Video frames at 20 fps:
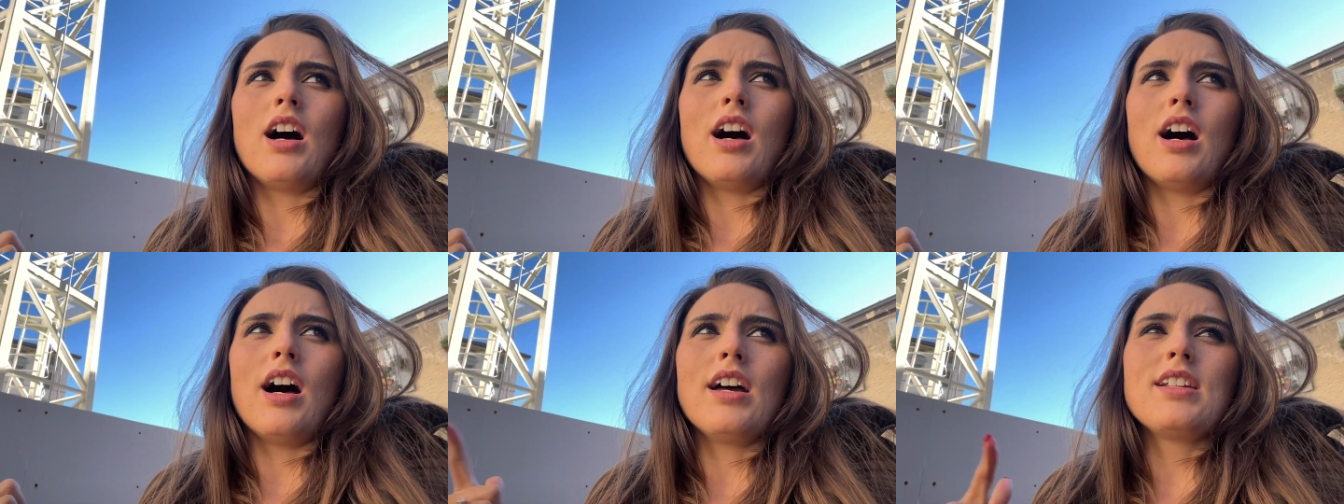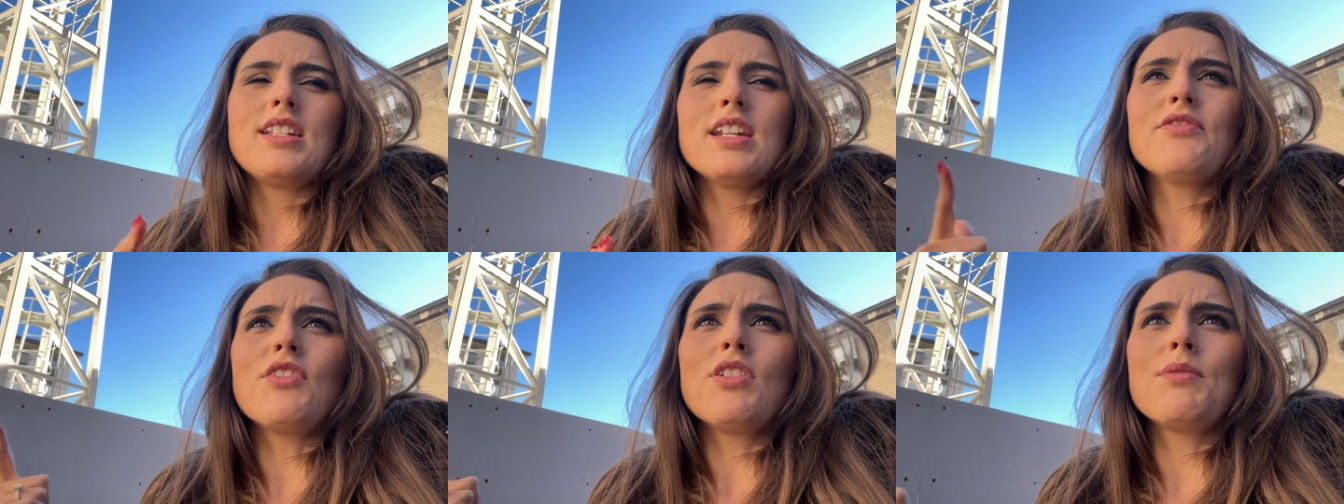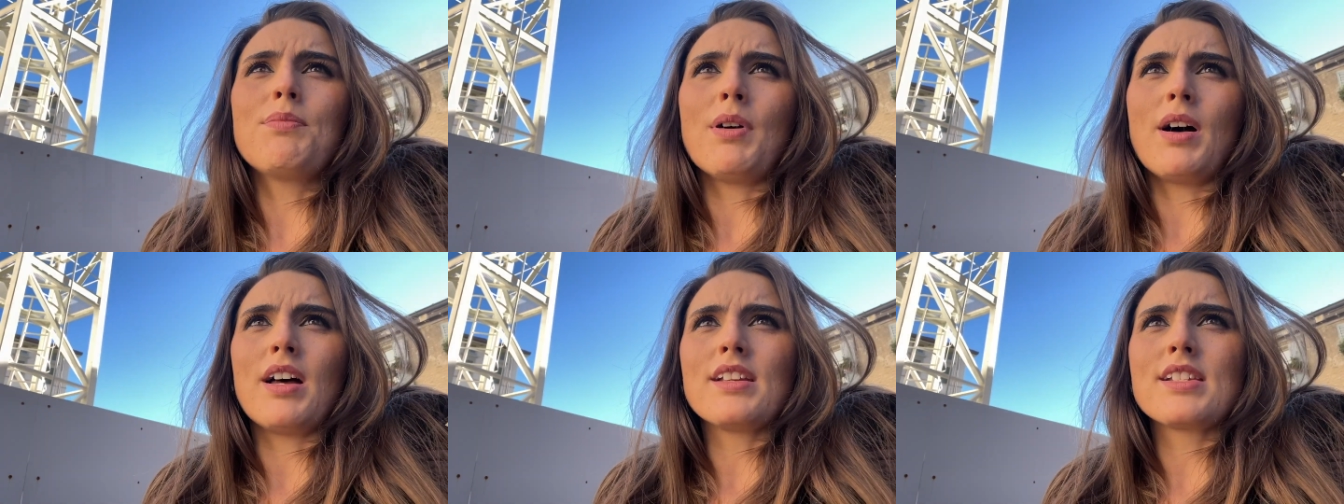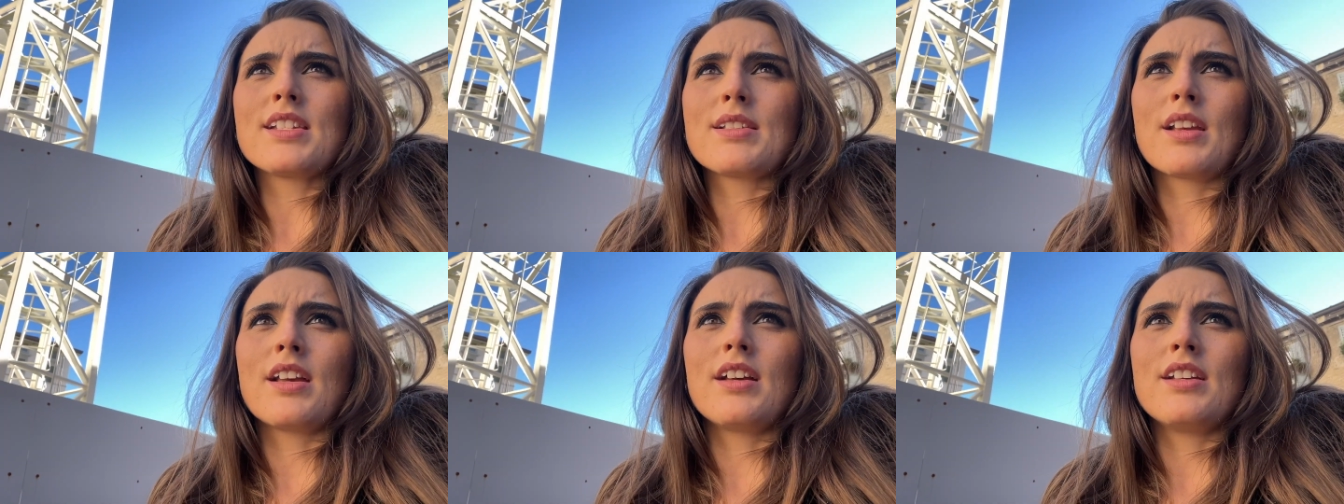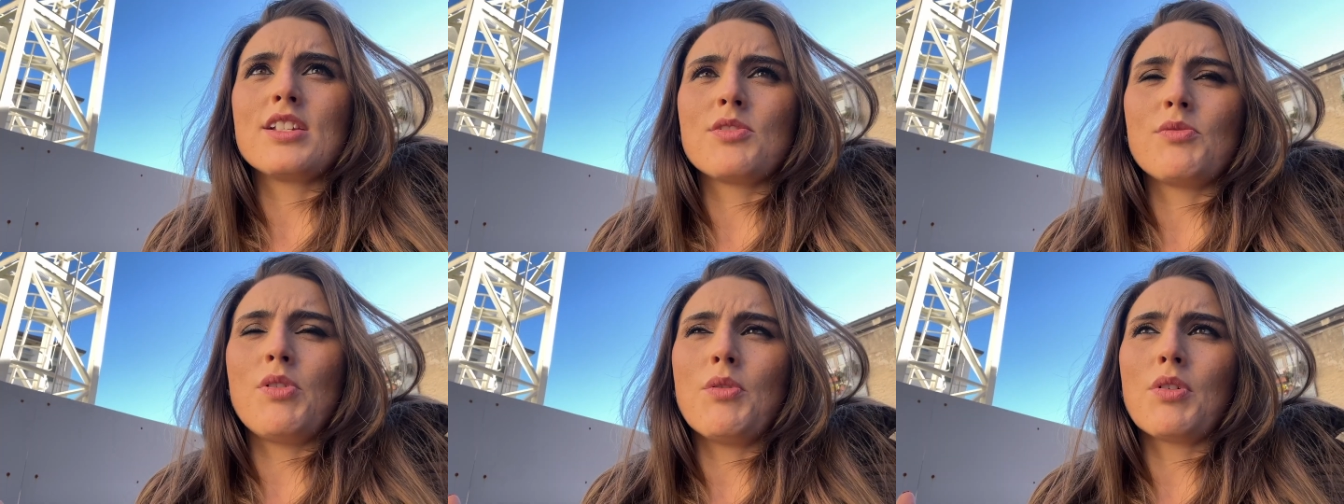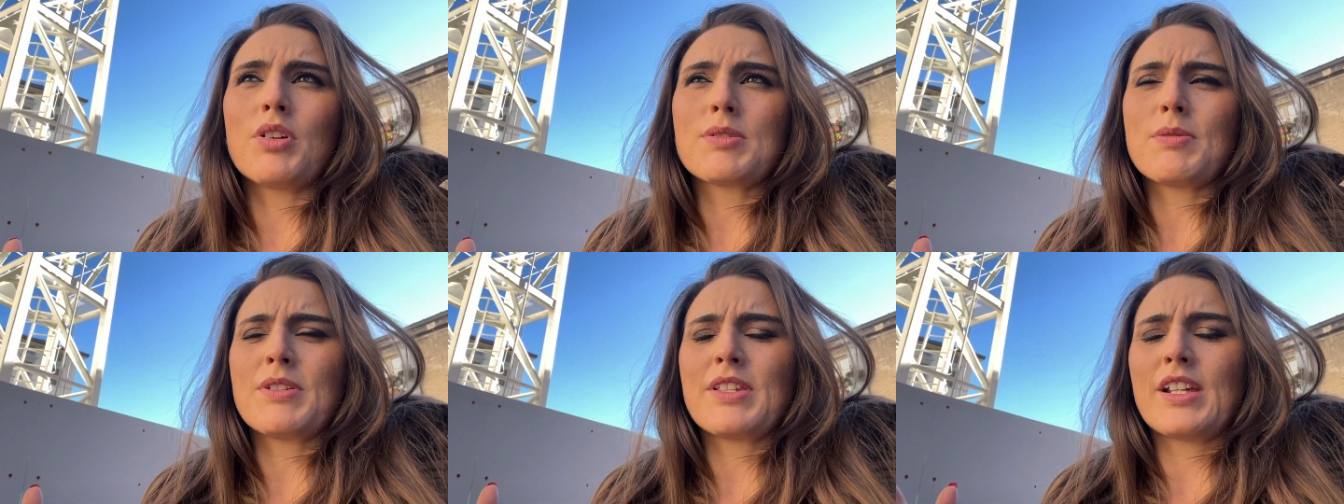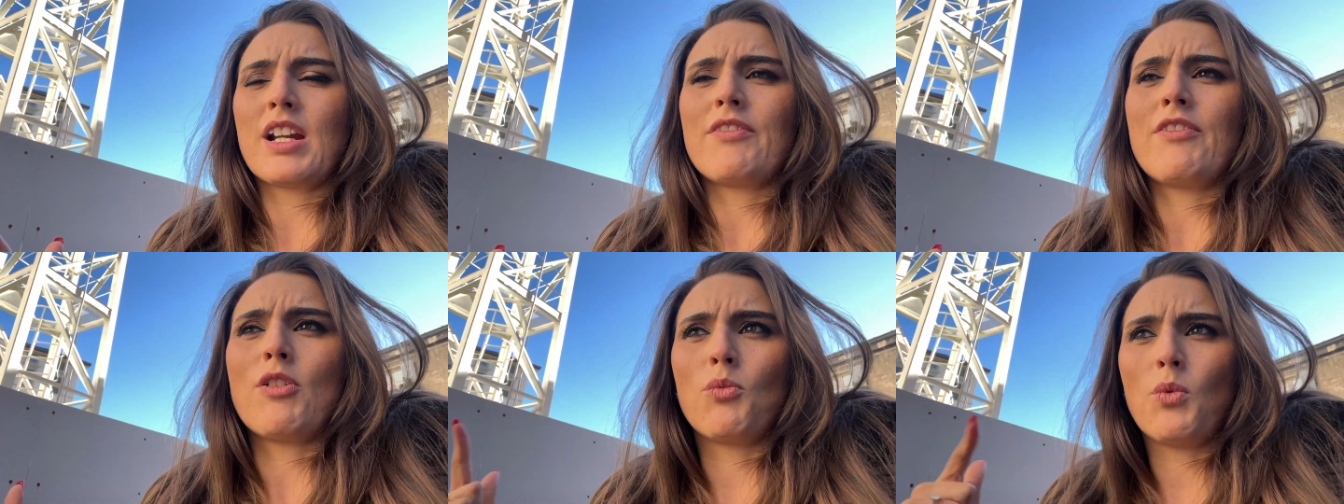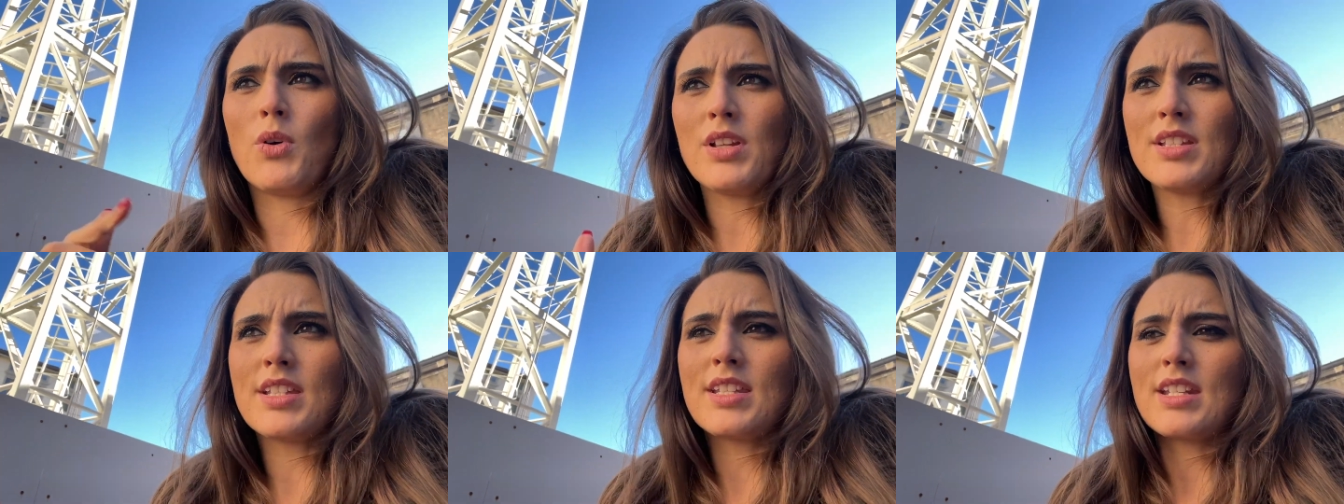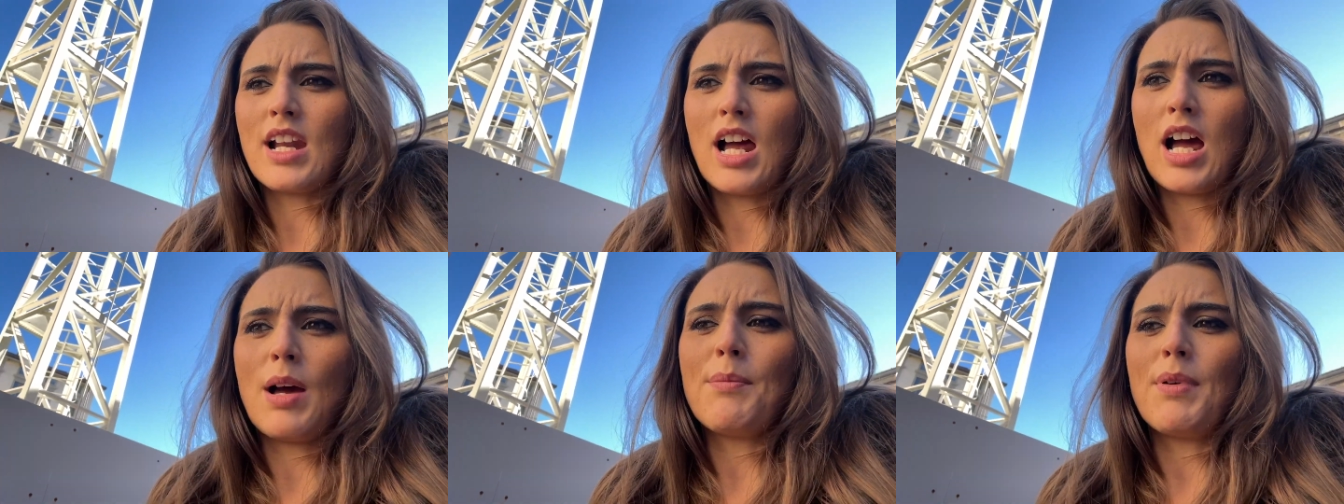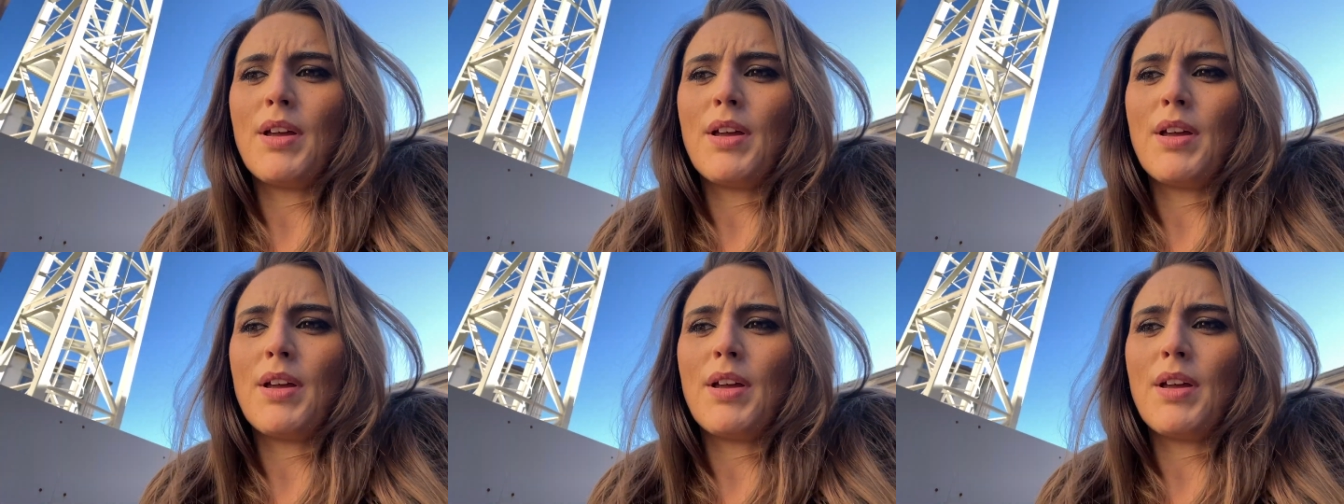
a different bus because we were supposed to get off at one stop,